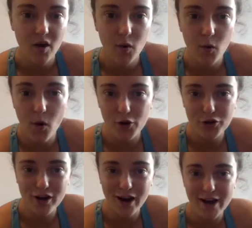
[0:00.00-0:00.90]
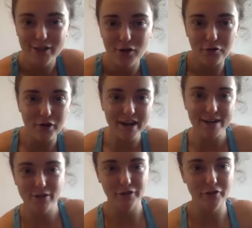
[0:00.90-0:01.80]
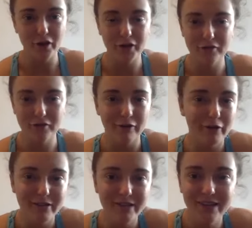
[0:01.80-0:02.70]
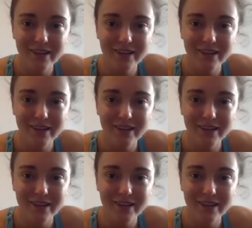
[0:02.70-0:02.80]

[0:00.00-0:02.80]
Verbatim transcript: Or are you guys ready to rock and roll?